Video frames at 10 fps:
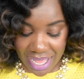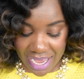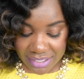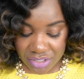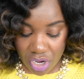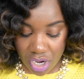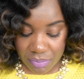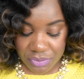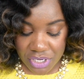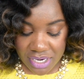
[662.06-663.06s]
a last
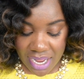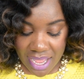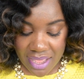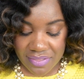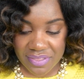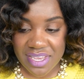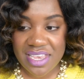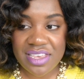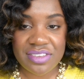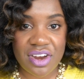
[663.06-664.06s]
option, and
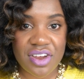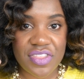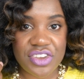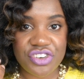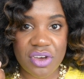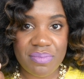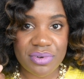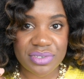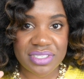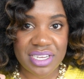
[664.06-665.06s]
these are the
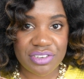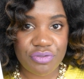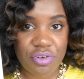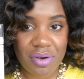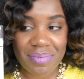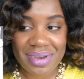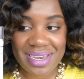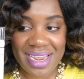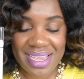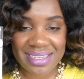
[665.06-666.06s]
jumbo sticks from
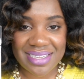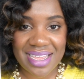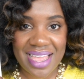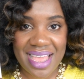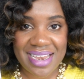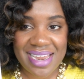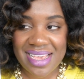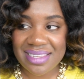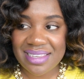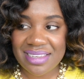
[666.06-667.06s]
NYX. Again,
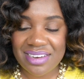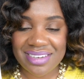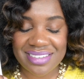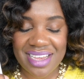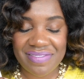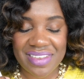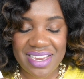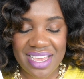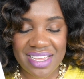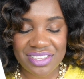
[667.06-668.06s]
NYX is here to save the
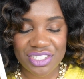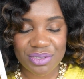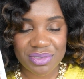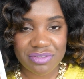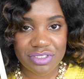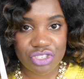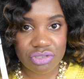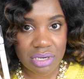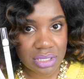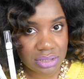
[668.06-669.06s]
day in terms of the
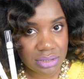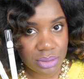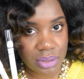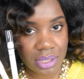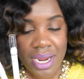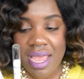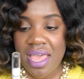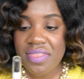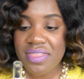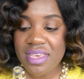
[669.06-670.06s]
drugstore.
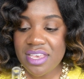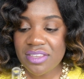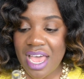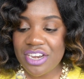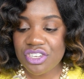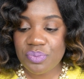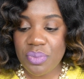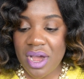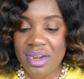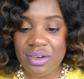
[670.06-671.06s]
These, I just
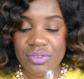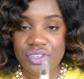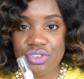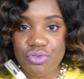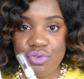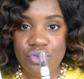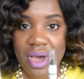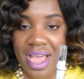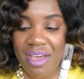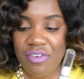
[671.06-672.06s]
brought out the two.
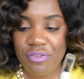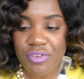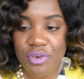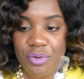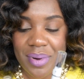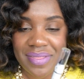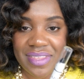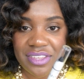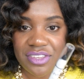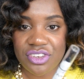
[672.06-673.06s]
I have a few, but
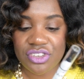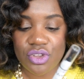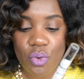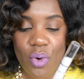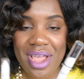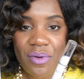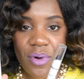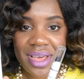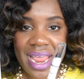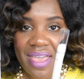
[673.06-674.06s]
this is just the white
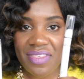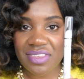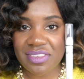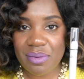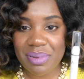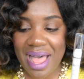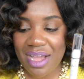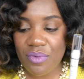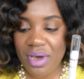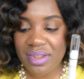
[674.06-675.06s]
one and this is the
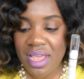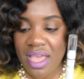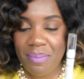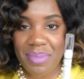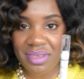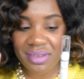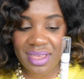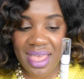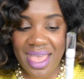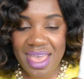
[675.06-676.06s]
black one,
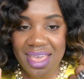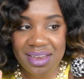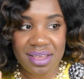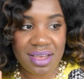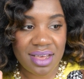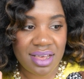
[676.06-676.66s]
Milk and